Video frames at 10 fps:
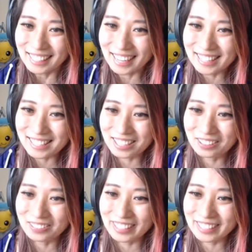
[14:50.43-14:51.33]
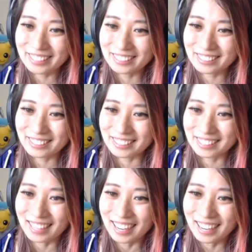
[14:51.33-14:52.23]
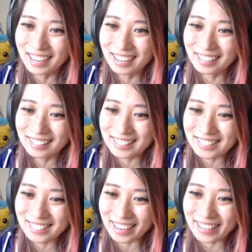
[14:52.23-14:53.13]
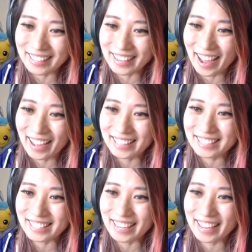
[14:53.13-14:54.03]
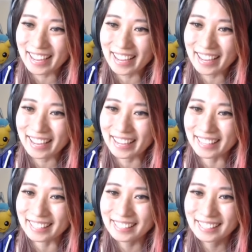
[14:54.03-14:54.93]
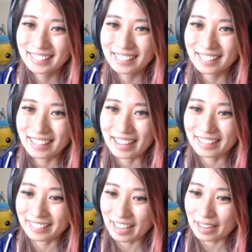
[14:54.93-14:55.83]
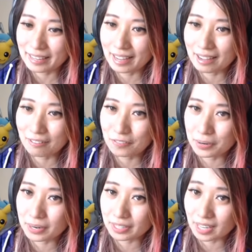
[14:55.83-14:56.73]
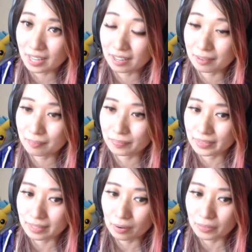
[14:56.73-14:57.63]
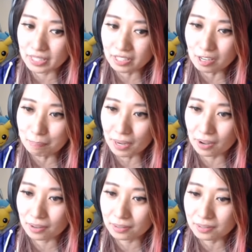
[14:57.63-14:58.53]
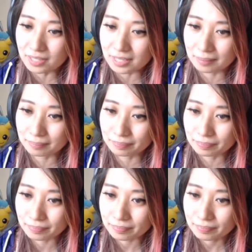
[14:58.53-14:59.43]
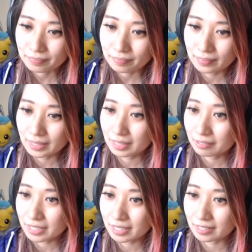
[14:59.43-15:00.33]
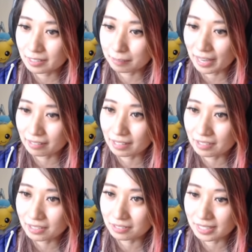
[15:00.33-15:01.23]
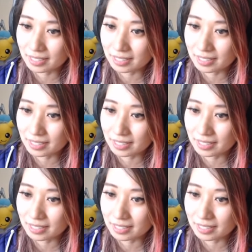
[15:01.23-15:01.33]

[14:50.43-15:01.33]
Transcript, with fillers: That's so freaking cool. Oh, it's gigantic. Okay, and now for the original pose. Let me change the background so it's